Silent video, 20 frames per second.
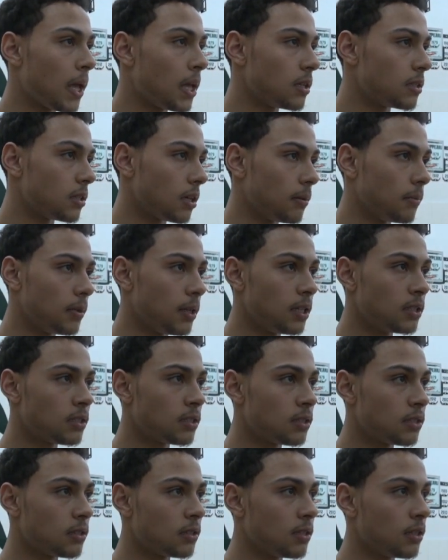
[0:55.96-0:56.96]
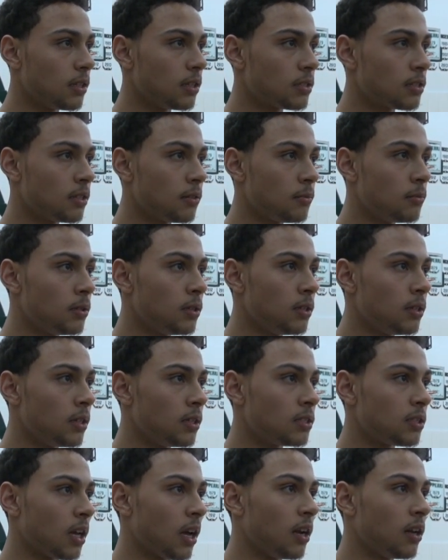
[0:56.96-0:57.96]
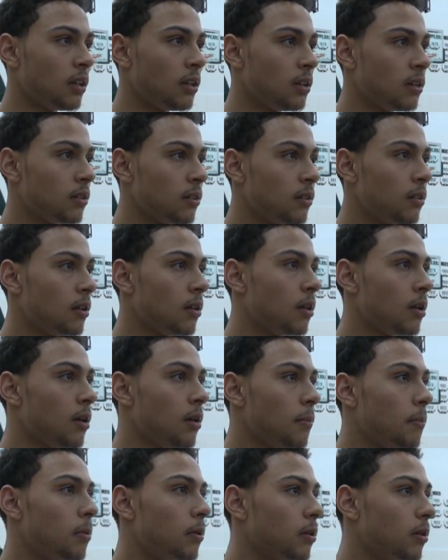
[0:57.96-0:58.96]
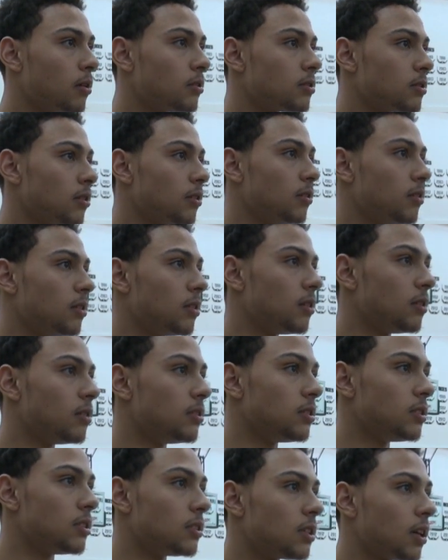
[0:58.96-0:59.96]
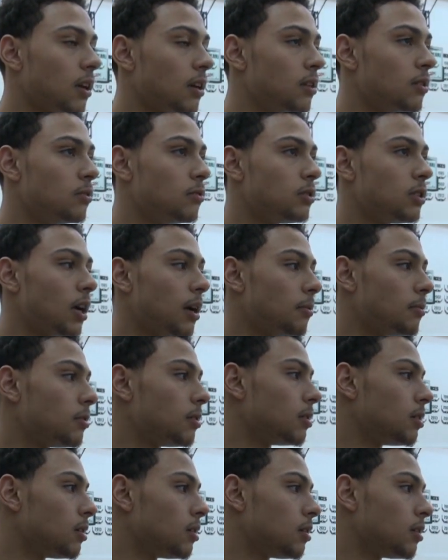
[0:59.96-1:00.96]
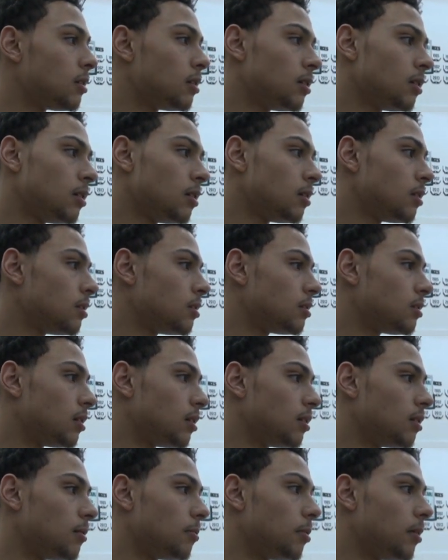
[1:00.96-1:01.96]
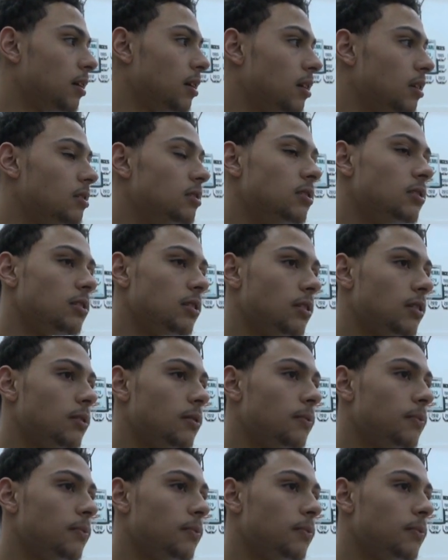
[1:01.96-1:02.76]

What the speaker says: So, I mean, it's going to be exciting, but also, you know, it's just like a new chapter, turning the page, so.